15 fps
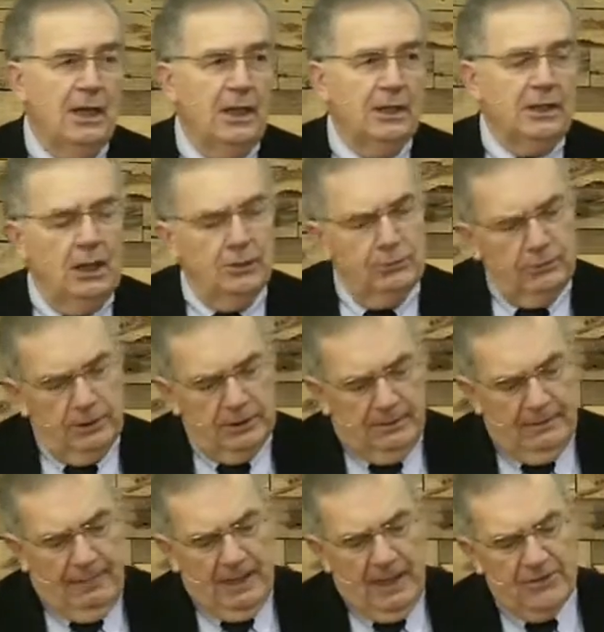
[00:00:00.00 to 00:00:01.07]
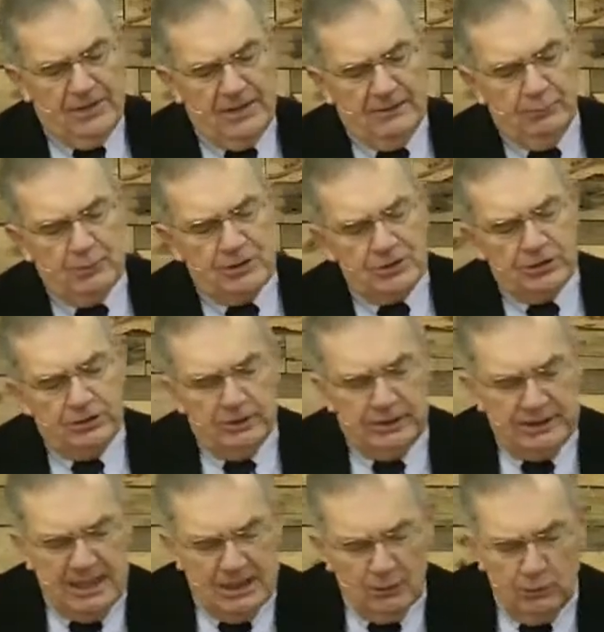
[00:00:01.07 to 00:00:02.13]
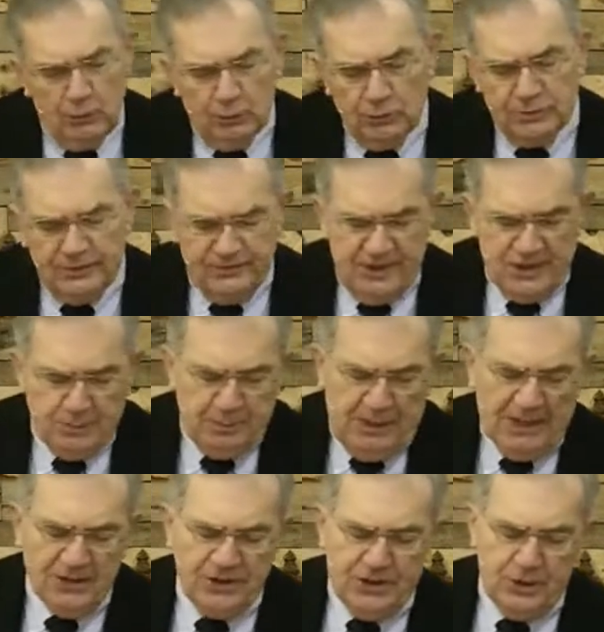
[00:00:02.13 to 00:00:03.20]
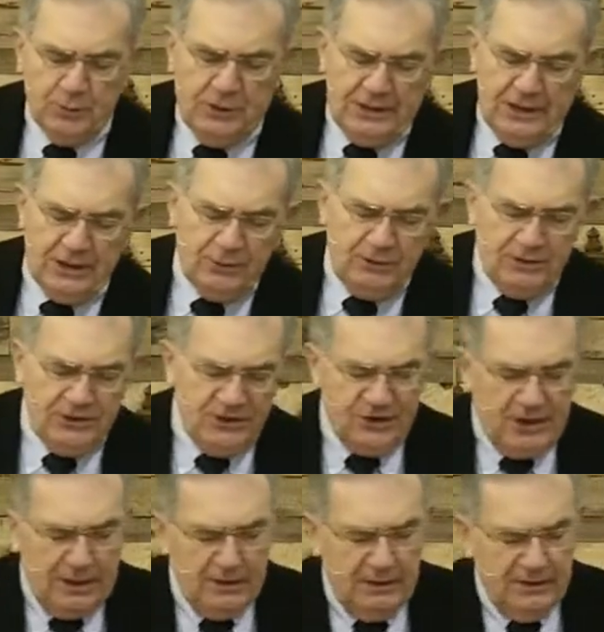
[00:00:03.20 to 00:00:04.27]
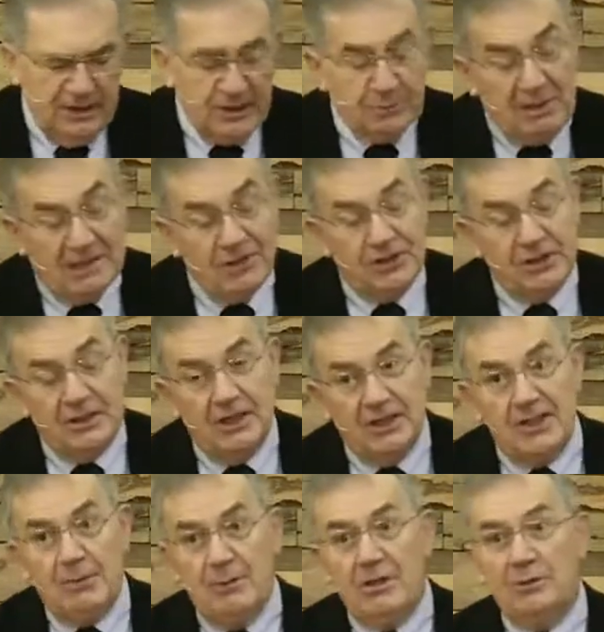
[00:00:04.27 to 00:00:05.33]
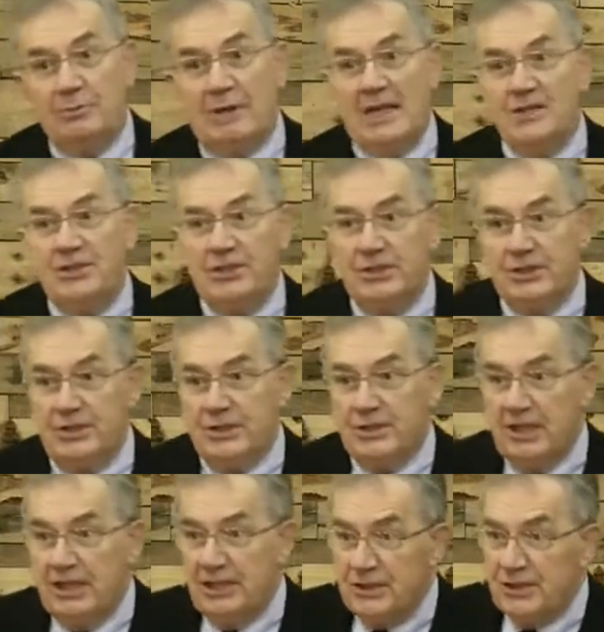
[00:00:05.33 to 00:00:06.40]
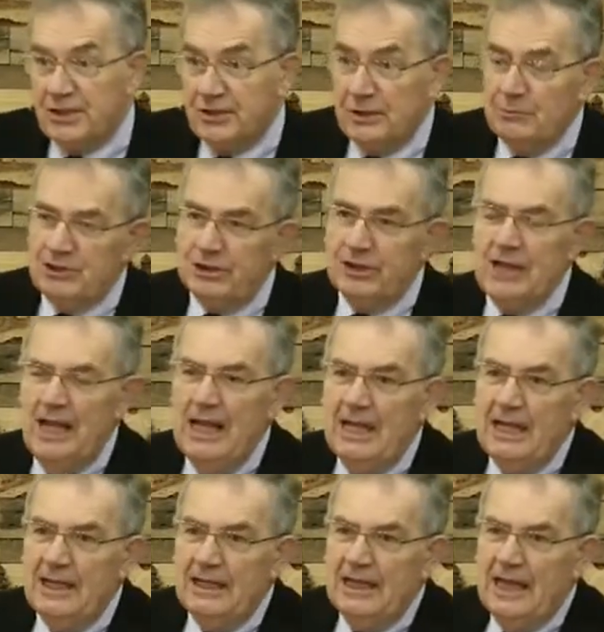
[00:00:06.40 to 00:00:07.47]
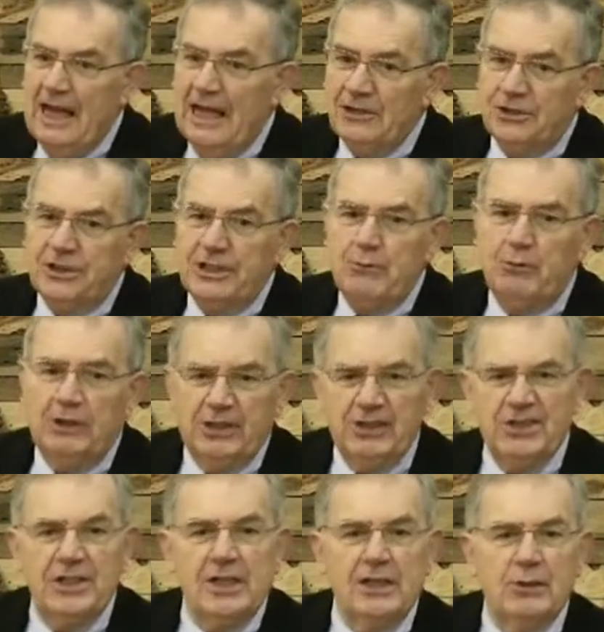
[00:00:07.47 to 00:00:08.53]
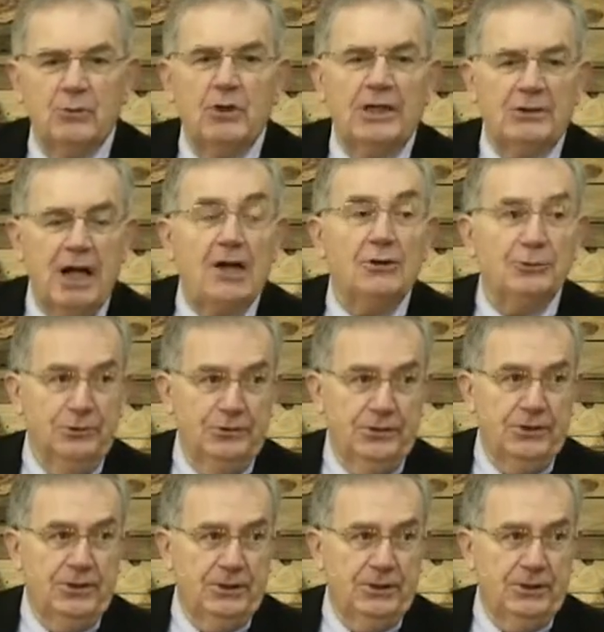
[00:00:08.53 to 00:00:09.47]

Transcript: Now, I think if we're to get hold of this passage, we need to understand that this passage, like some other passages in, in Scripture, actually works the other way round.